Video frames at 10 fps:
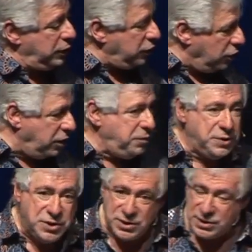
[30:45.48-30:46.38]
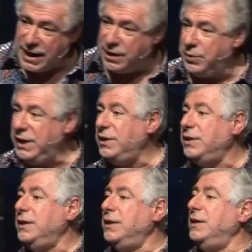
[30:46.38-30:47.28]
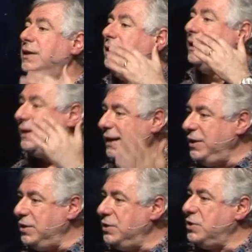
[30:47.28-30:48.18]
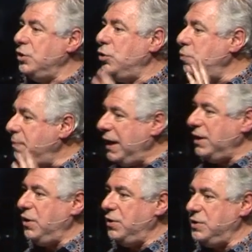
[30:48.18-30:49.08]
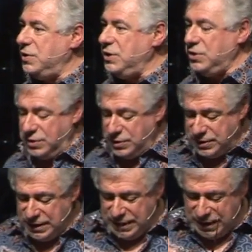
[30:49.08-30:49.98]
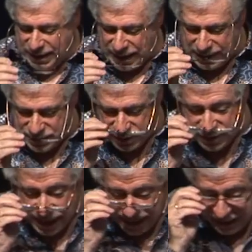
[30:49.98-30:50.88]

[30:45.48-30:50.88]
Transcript: are non-salaried leaders who make those decisions. And so they